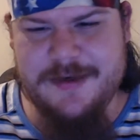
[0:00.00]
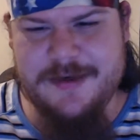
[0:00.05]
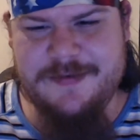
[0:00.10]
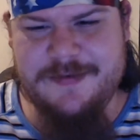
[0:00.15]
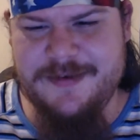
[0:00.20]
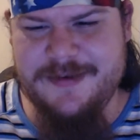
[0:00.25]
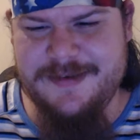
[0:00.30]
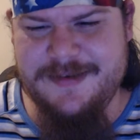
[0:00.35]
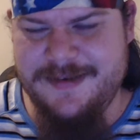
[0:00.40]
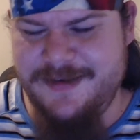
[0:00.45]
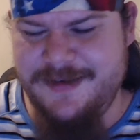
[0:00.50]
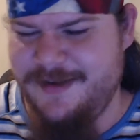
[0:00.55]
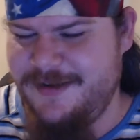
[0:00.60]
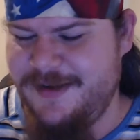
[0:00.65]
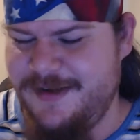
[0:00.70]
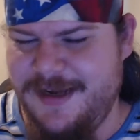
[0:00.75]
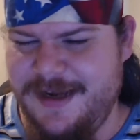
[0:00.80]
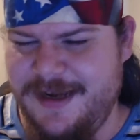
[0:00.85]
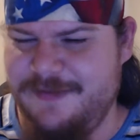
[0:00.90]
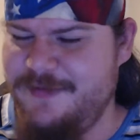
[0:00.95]
You're gonna
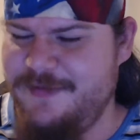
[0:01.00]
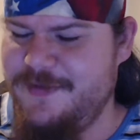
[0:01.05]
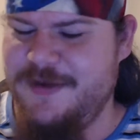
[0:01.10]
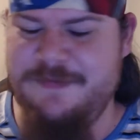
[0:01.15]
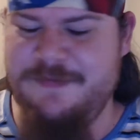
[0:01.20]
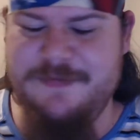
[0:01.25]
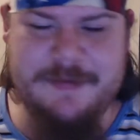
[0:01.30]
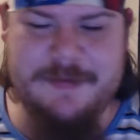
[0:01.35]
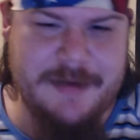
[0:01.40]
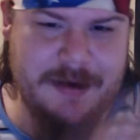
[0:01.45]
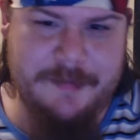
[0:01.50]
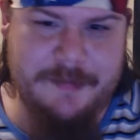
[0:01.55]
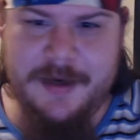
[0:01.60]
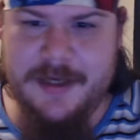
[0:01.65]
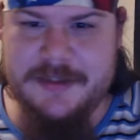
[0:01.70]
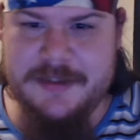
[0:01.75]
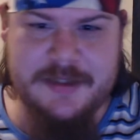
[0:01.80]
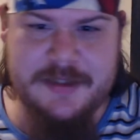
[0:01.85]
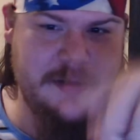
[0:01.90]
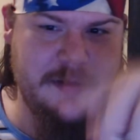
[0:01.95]
have to forgive me. My mind's
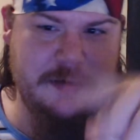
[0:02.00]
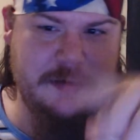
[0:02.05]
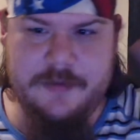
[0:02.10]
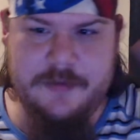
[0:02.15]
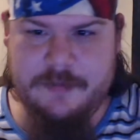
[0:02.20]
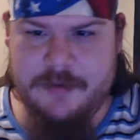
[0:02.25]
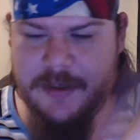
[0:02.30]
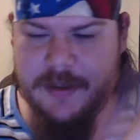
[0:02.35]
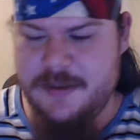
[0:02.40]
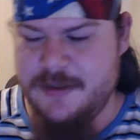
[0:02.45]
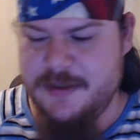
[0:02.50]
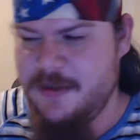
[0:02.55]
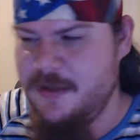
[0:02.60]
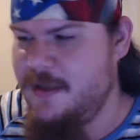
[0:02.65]
all over the place.